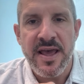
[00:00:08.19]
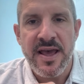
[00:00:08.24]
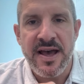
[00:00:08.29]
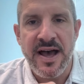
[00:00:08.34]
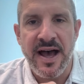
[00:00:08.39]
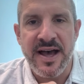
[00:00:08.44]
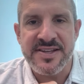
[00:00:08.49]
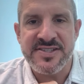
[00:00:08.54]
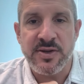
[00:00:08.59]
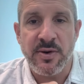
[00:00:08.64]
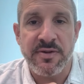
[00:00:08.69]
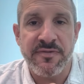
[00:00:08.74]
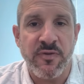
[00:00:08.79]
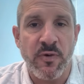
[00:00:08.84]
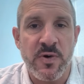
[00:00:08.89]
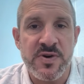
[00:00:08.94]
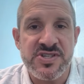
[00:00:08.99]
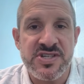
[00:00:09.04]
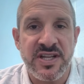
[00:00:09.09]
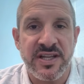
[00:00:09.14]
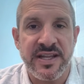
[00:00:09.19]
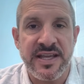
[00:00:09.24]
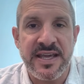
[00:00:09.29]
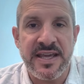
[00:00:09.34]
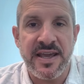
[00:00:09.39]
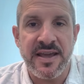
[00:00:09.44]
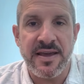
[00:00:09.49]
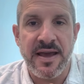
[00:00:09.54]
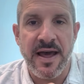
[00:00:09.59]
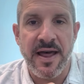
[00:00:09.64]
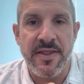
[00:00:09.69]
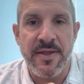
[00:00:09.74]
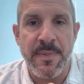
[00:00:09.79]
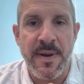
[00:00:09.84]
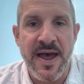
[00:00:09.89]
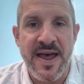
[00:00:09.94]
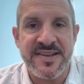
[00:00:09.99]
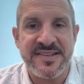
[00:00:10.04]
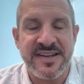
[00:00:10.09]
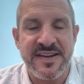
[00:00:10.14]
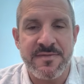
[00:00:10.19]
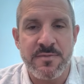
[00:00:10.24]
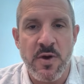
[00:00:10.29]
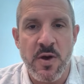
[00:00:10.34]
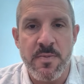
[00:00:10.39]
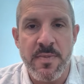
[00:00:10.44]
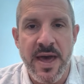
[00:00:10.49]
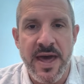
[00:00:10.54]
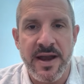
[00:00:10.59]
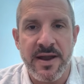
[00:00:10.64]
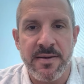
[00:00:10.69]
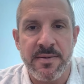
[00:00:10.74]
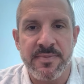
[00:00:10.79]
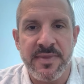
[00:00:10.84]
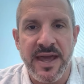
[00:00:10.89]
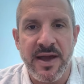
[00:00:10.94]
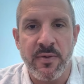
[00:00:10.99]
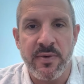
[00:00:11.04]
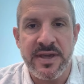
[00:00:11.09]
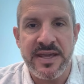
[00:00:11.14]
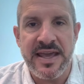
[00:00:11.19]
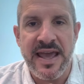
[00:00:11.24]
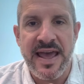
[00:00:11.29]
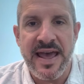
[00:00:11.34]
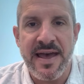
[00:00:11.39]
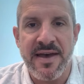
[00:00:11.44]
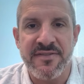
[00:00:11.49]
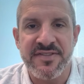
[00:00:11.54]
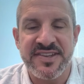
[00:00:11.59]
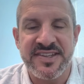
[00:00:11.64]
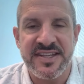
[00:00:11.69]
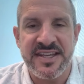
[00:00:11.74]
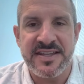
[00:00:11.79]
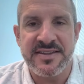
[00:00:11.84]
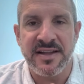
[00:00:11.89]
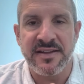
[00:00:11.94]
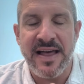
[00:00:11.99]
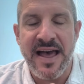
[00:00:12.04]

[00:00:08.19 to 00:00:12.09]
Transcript: Uh, so, unfortunately, uh, the positive momentum that we have seen the